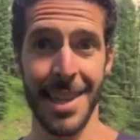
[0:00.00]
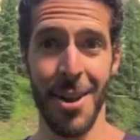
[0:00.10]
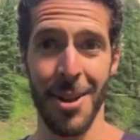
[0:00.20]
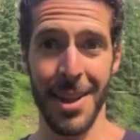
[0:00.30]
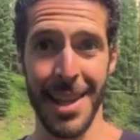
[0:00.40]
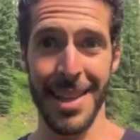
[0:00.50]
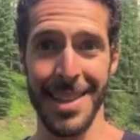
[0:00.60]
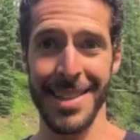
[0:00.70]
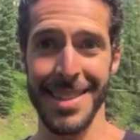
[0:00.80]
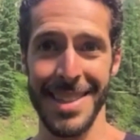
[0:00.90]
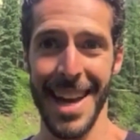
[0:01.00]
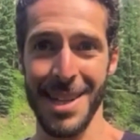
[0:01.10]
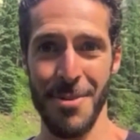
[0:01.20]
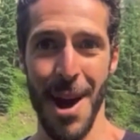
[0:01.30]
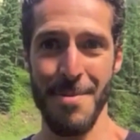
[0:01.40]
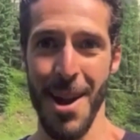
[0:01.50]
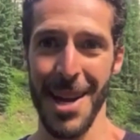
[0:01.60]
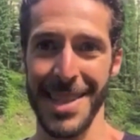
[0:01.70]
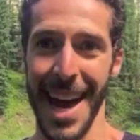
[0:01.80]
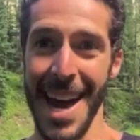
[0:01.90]
all-in /
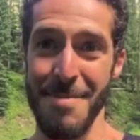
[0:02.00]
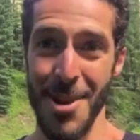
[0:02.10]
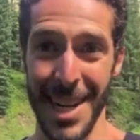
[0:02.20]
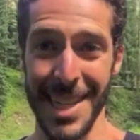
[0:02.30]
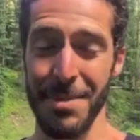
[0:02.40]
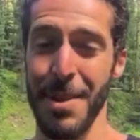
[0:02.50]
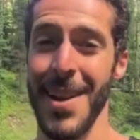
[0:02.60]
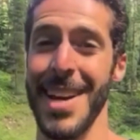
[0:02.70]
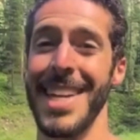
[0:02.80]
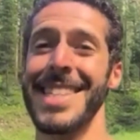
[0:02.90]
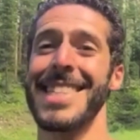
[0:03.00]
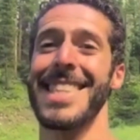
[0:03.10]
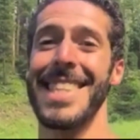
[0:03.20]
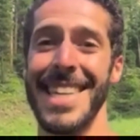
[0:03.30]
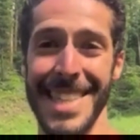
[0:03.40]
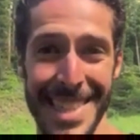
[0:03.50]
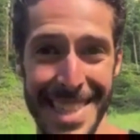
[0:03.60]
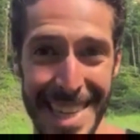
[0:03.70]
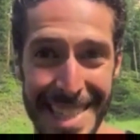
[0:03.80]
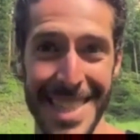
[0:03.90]
RawBrahs hybrid experience, this
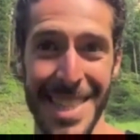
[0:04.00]
is the